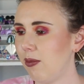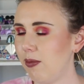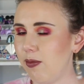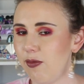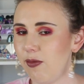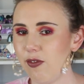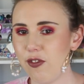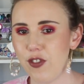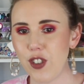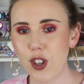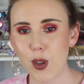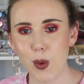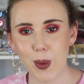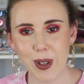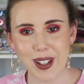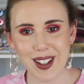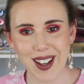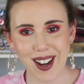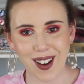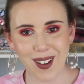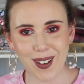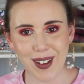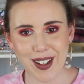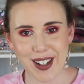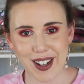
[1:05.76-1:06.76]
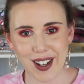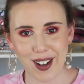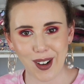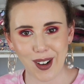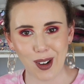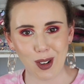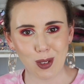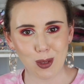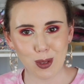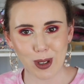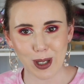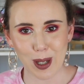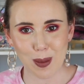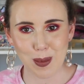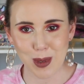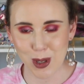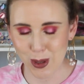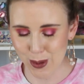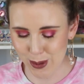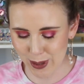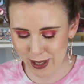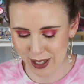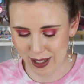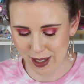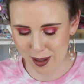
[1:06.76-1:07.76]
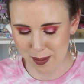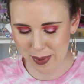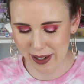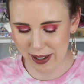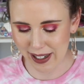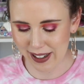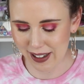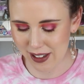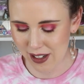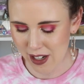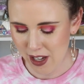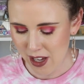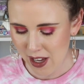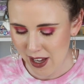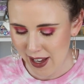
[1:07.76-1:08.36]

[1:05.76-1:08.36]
viewing area of what I'm talking about.